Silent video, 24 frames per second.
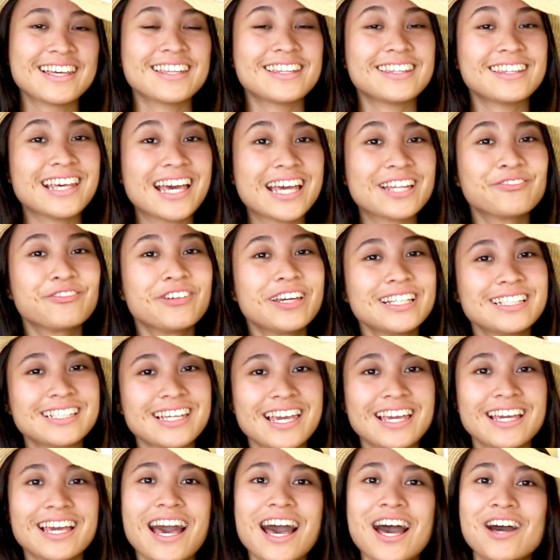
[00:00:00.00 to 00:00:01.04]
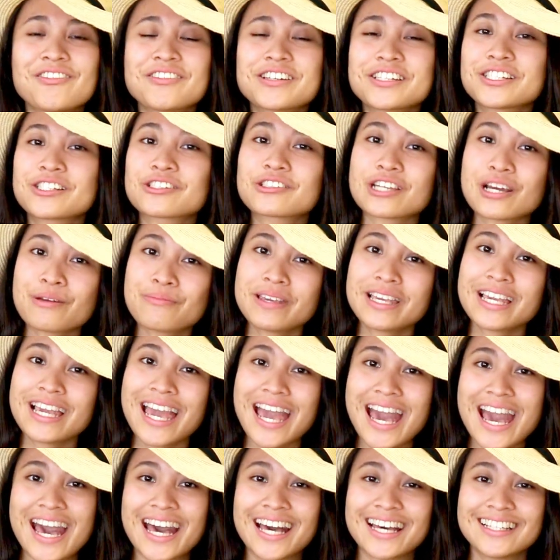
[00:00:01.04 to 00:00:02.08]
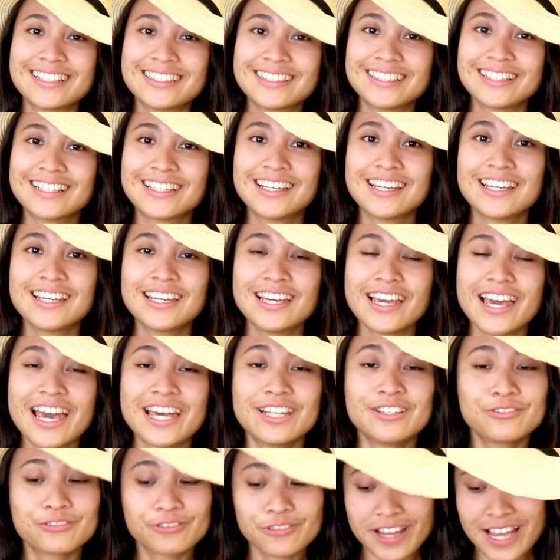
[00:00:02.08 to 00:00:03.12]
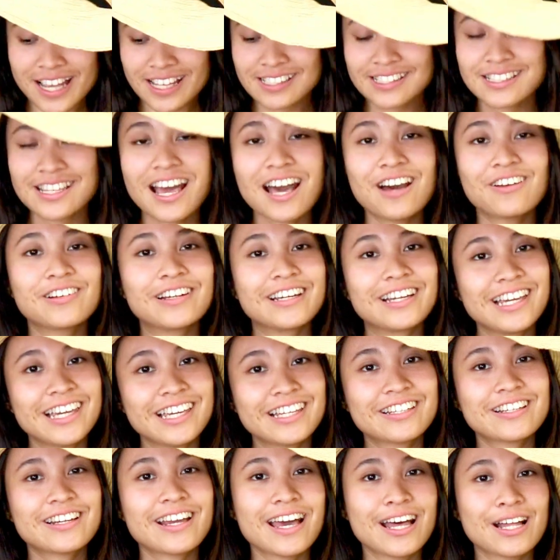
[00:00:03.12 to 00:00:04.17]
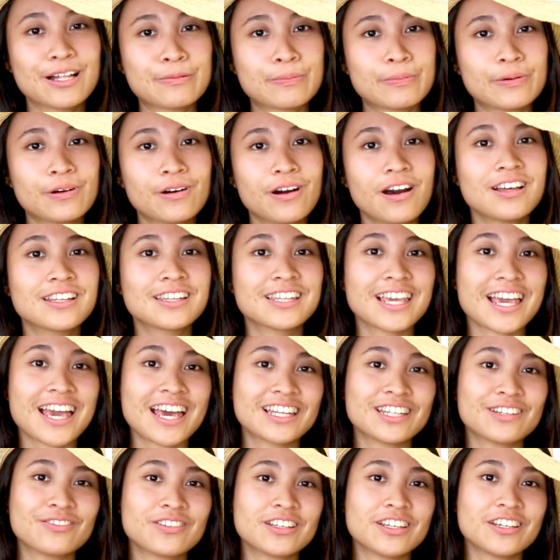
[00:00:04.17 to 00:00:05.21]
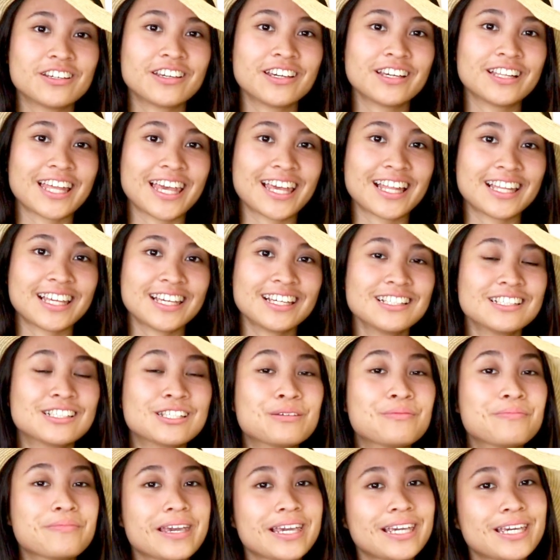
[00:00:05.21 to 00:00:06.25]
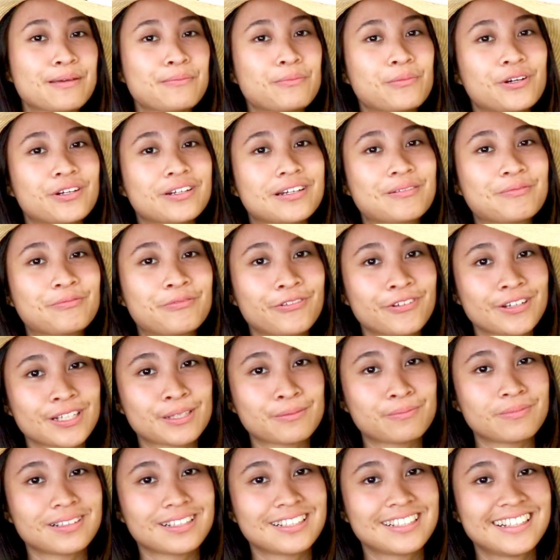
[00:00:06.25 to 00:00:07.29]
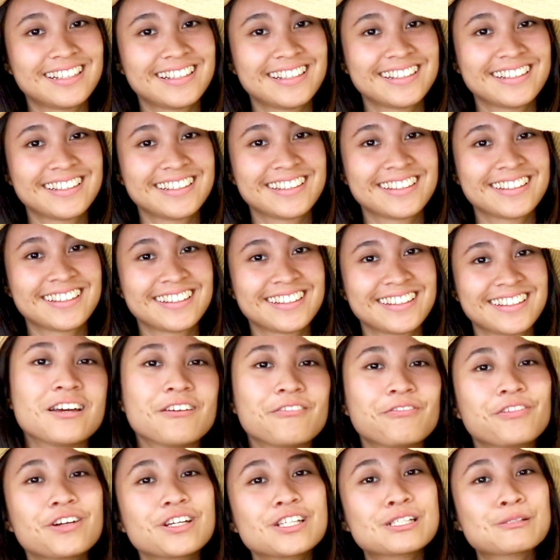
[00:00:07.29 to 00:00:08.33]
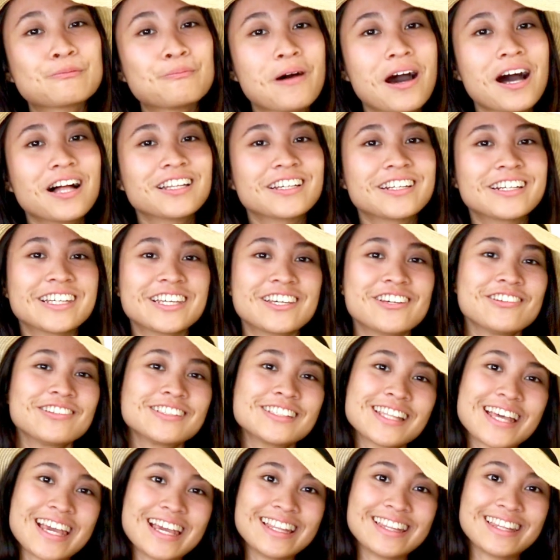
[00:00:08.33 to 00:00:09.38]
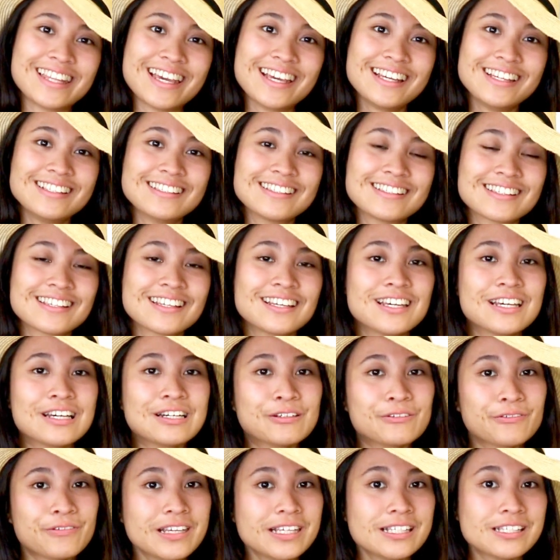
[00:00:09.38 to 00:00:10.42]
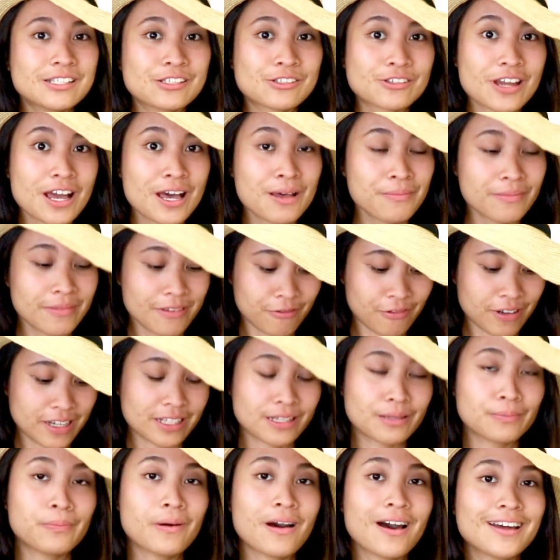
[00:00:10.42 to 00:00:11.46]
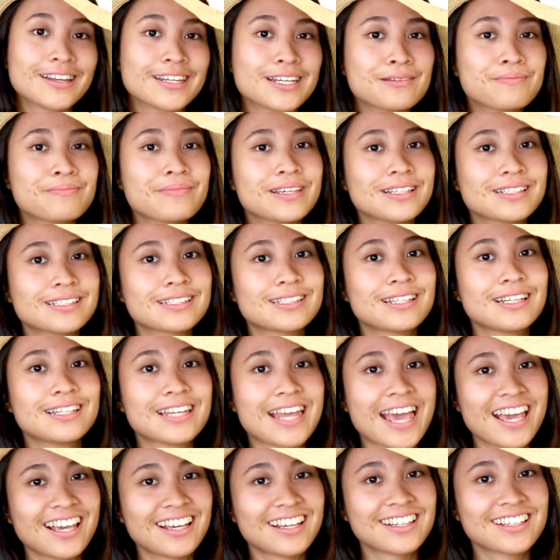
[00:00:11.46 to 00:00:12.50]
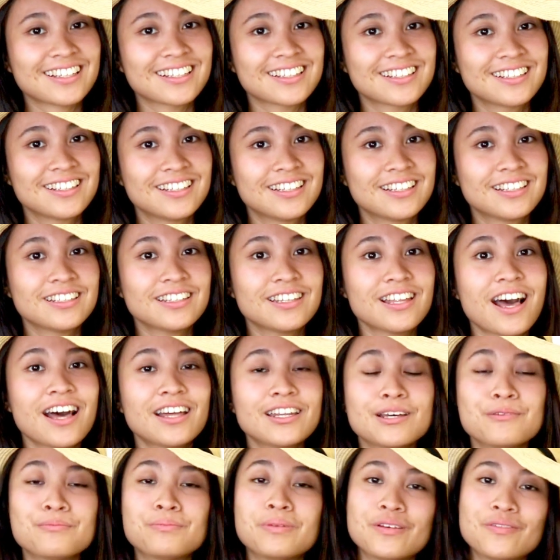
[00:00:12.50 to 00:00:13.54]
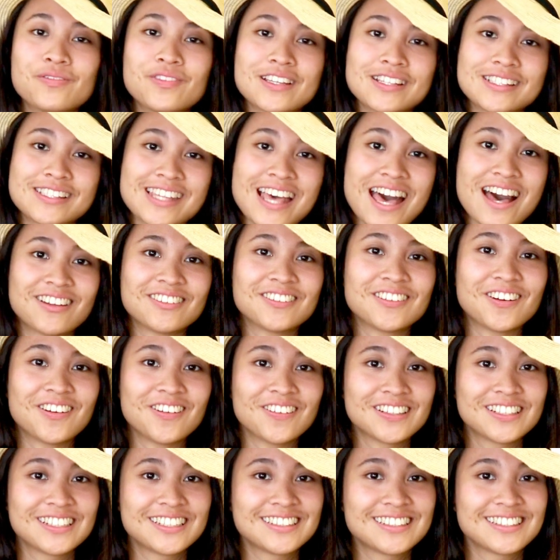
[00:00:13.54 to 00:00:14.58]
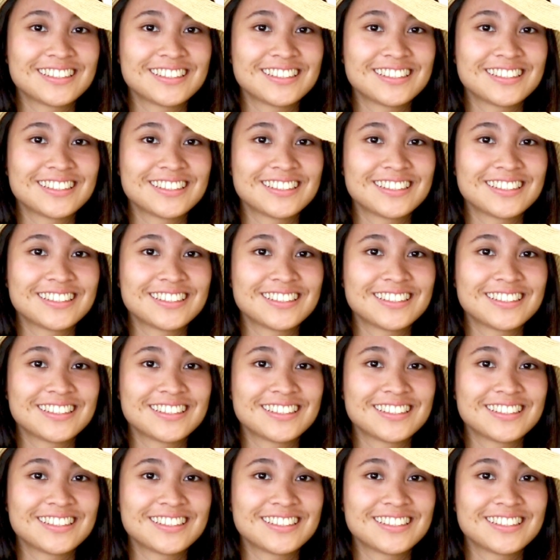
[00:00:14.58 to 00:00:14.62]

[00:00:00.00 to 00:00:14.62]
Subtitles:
Then we take our strumming hand and rest our inner elbow on the end of the ukulele to make it more comfortable. For smaller ukes like this, we strum where the body meets the neck, not above the sound hole.